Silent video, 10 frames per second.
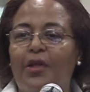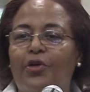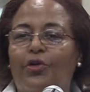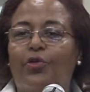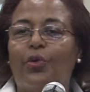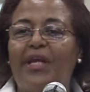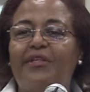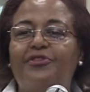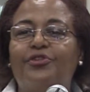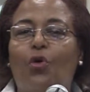your
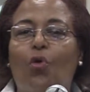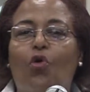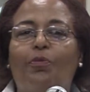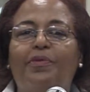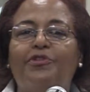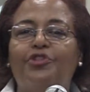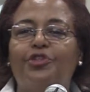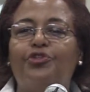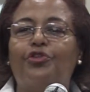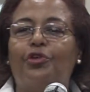credit score, but
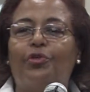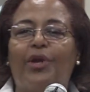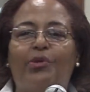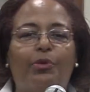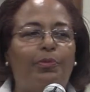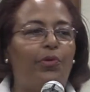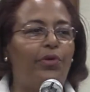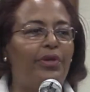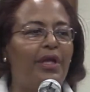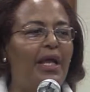just your credit
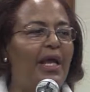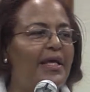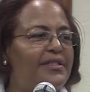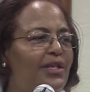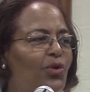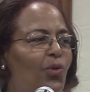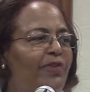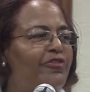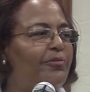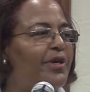report. Is
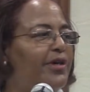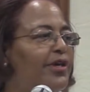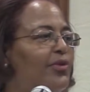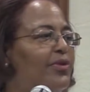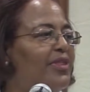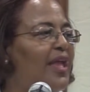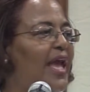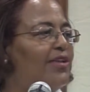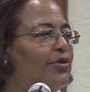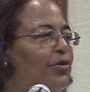anyone familiar with the
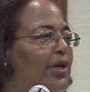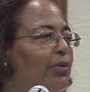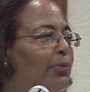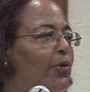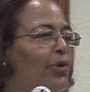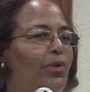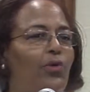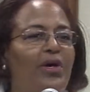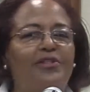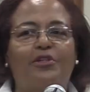annual credit report
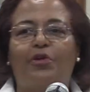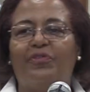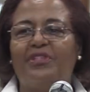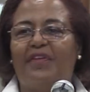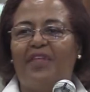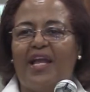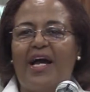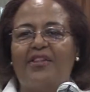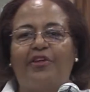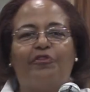request service? Have they
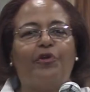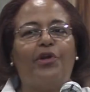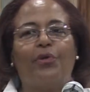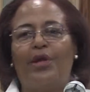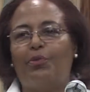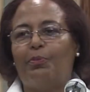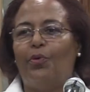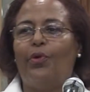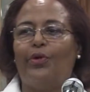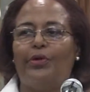gotten their free credit
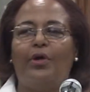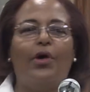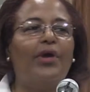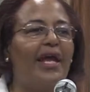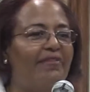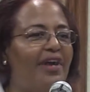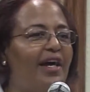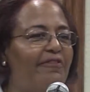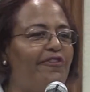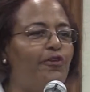report? Okay, I've
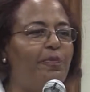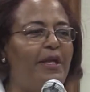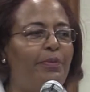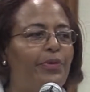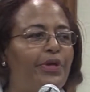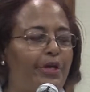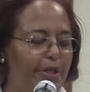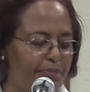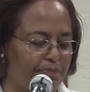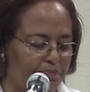got a few people.
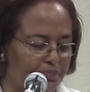Good.